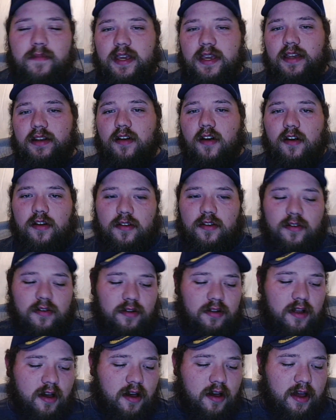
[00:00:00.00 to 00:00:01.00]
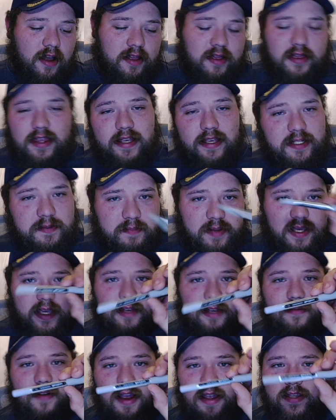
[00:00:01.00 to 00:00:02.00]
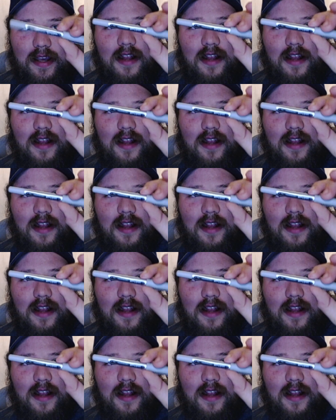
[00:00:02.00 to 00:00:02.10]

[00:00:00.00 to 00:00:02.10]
me an article on this pin, right?